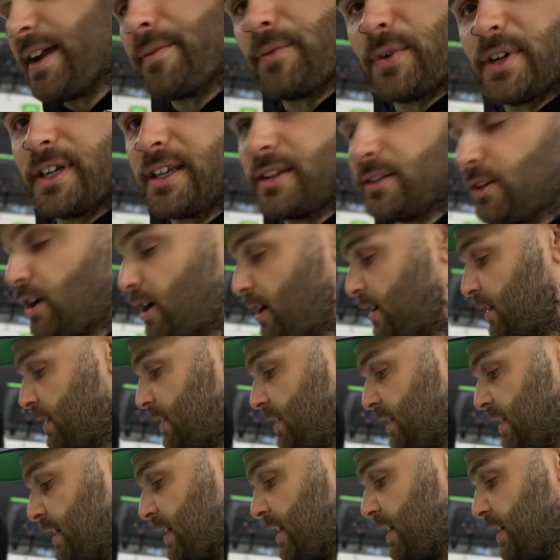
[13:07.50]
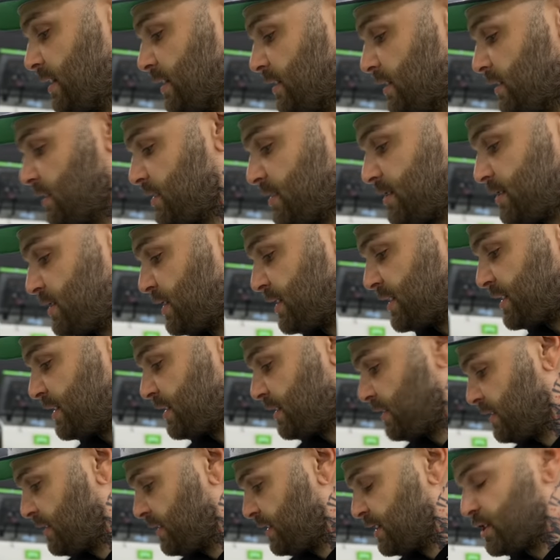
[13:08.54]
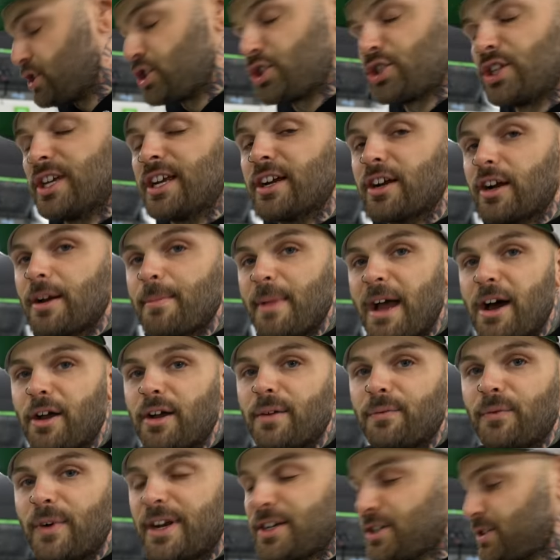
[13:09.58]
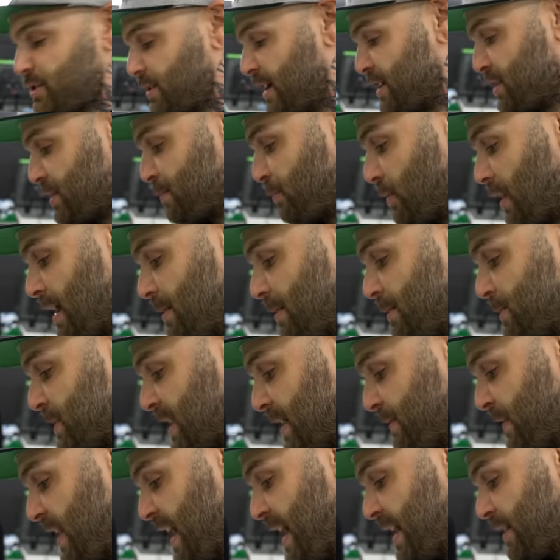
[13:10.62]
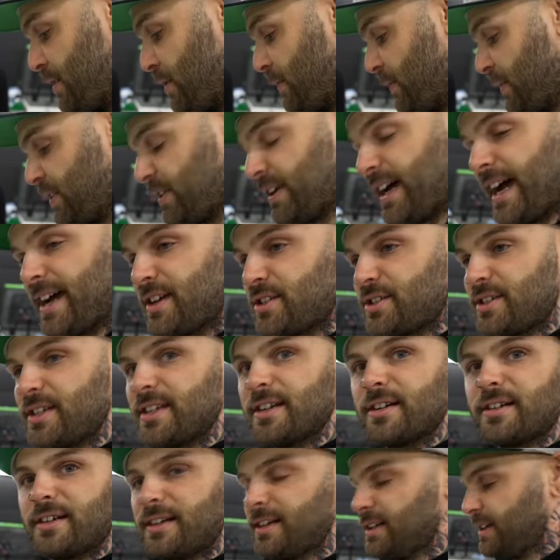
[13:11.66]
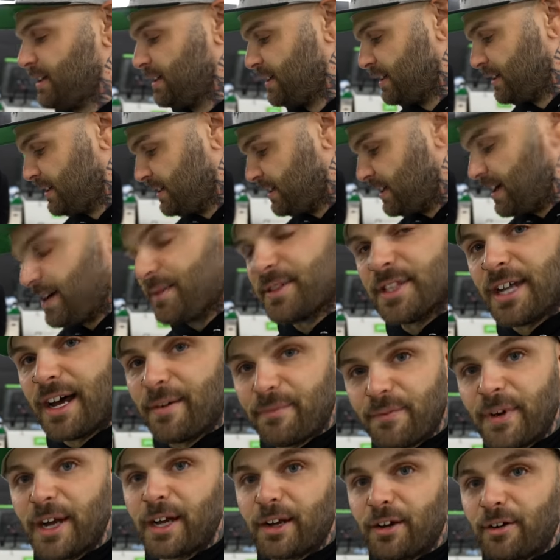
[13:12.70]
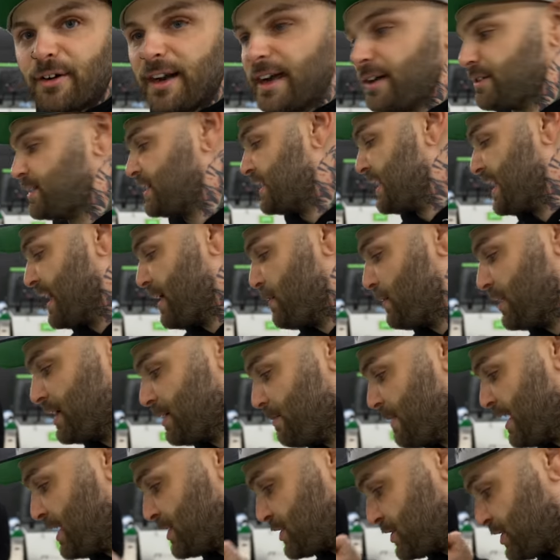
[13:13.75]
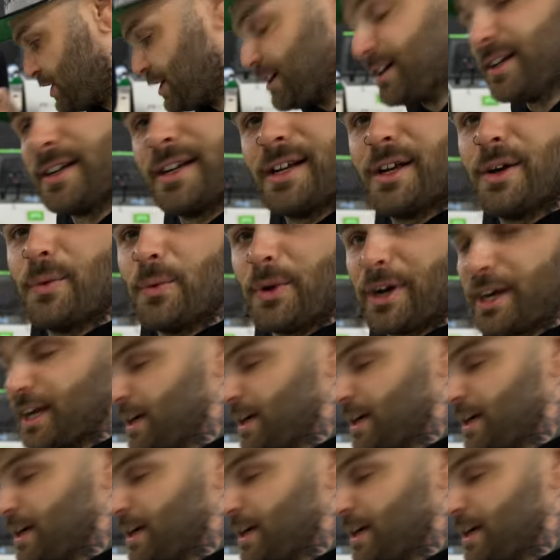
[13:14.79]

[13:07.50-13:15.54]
and really long, and just the sheer amount of registration problems I've had over the last year I was not fucking around today. I wanted to make sure we are